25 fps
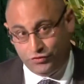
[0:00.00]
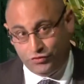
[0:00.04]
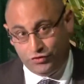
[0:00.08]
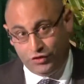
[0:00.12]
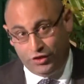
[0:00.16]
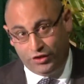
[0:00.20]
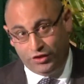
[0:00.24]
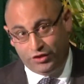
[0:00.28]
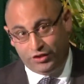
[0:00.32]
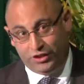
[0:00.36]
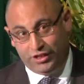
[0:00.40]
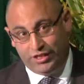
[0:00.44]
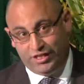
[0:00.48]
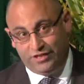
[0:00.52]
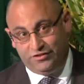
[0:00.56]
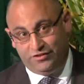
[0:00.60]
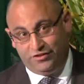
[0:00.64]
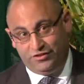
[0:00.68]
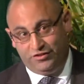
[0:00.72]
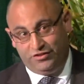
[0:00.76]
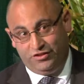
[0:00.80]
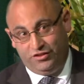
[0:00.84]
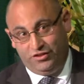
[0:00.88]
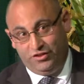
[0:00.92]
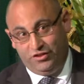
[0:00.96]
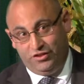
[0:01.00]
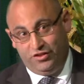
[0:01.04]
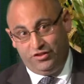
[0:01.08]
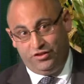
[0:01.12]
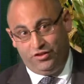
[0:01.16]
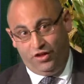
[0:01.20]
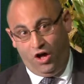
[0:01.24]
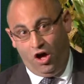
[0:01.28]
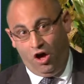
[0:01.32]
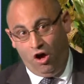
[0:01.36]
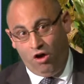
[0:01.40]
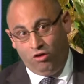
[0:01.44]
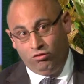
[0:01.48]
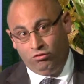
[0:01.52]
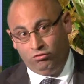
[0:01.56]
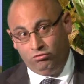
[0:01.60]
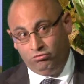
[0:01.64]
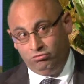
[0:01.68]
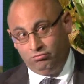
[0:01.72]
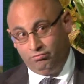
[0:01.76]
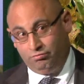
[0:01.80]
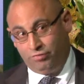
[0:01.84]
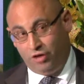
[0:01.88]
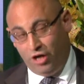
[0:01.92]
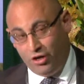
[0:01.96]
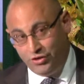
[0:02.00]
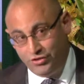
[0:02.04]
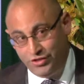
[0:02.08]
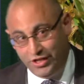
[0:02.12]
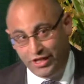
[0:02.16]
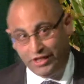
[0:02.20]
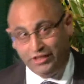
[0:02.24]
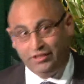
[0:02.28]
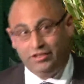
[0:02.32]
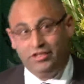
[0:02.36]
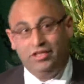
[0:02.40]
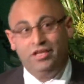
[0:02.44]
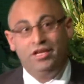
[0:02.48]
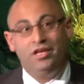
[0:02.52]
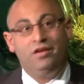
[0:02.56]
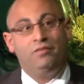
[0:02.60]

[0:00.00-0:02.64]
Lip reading: Certainly this isn't the whole project,